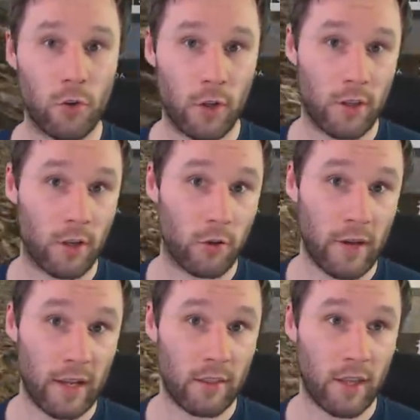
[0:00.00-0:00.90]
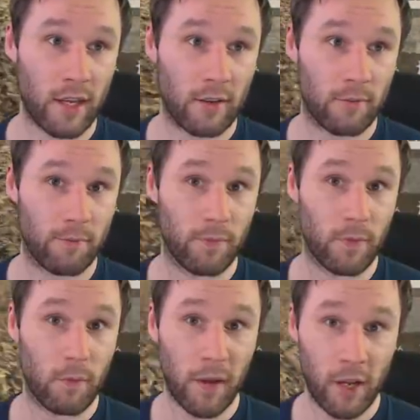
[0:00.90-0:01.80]
you doing the correct thing
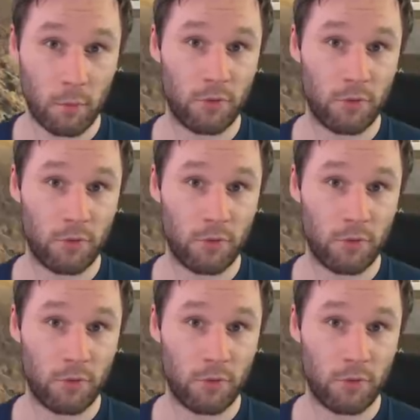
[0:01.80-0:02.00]
by